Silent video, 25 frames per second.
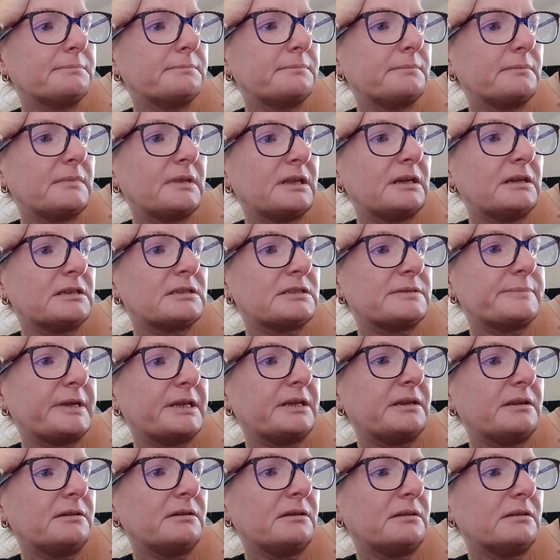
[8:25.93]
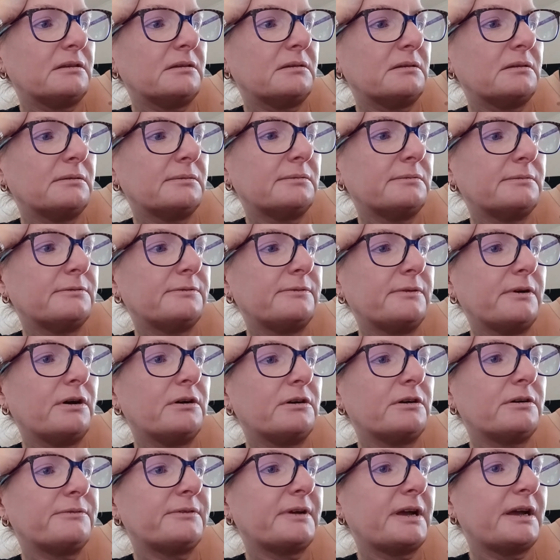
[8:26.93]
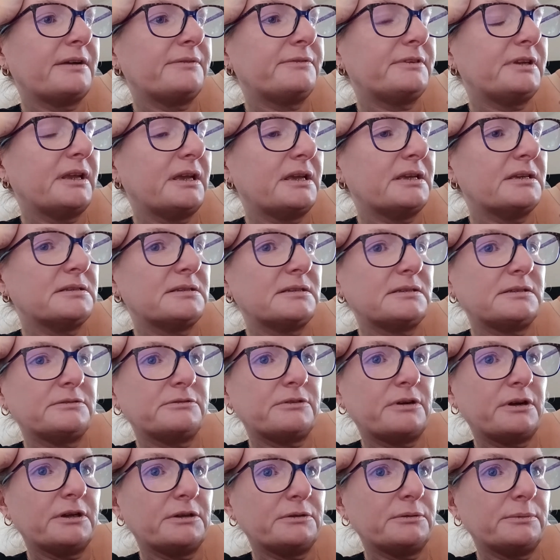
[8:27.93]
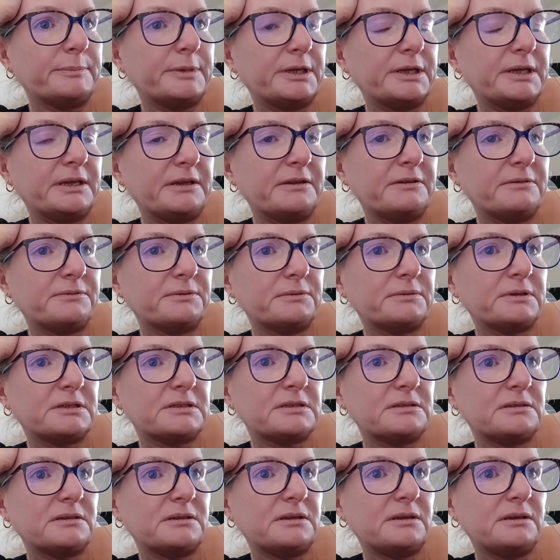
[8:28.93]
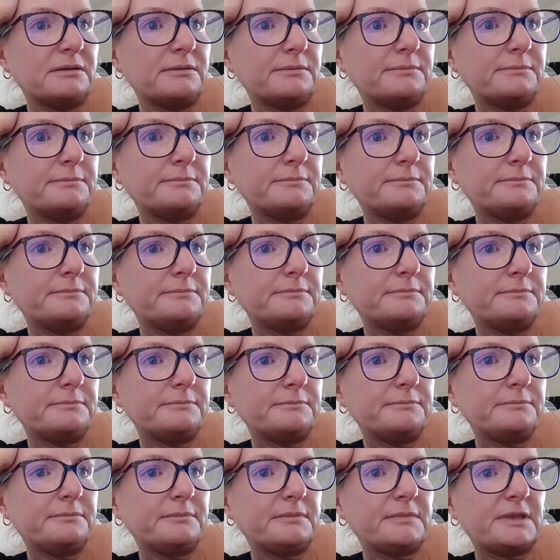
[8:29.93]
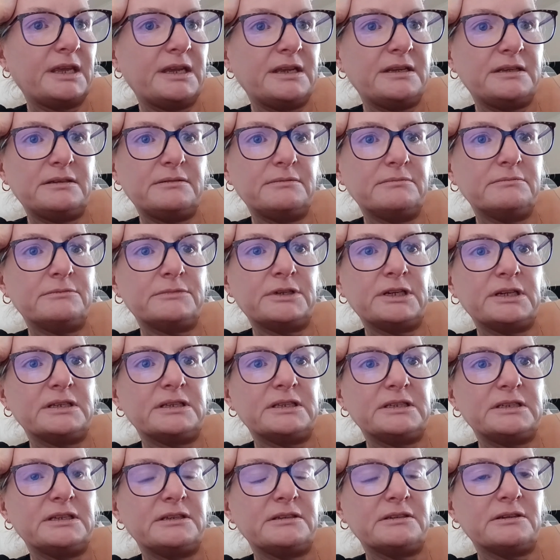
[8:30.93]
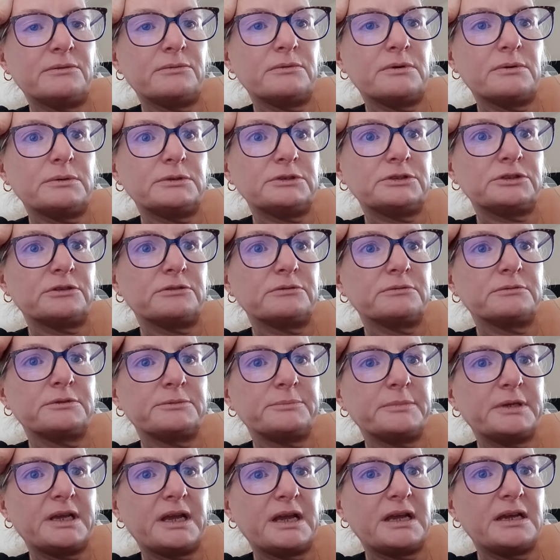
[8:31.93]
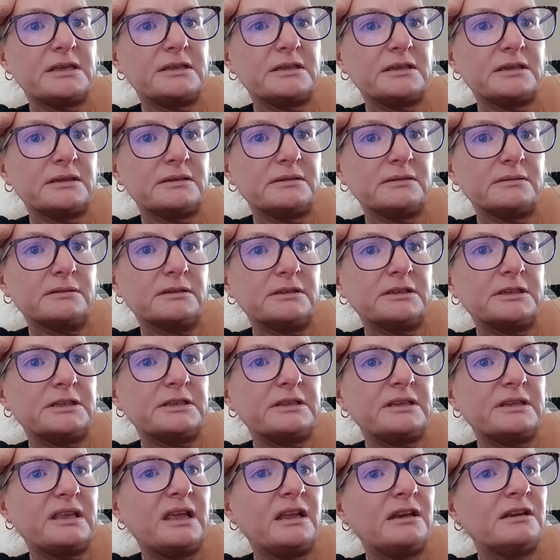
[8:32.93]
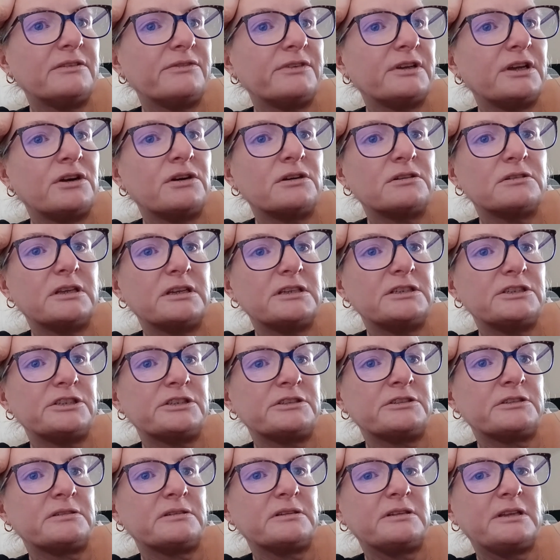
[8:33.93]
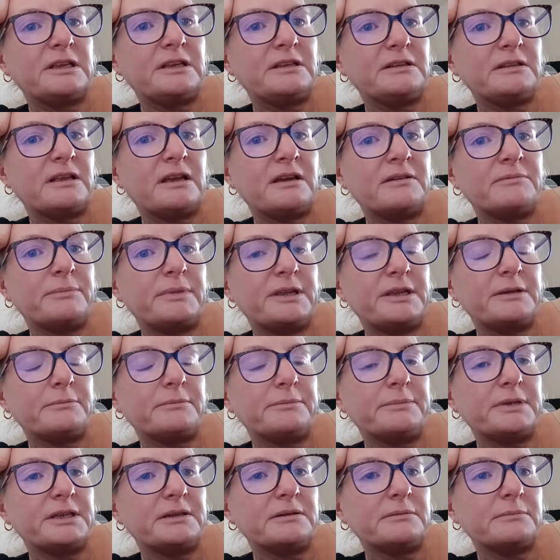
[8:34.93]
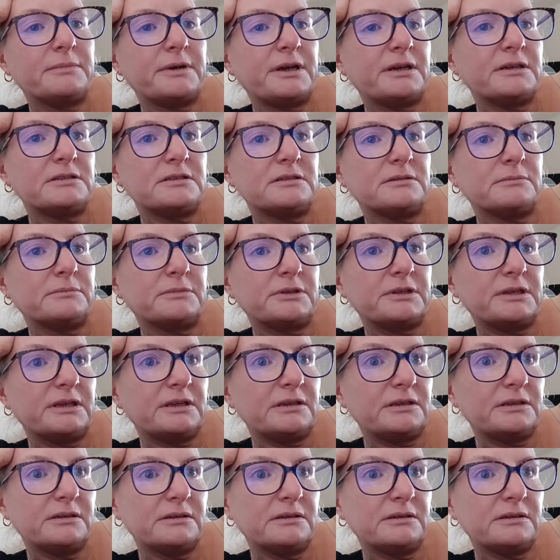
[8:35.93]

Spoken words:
Then I spent another 4 or 5 days in Royal Perth whilst they really didn't know what was wrong with me either. And at the end of it all, they just think that I've been bitten by something,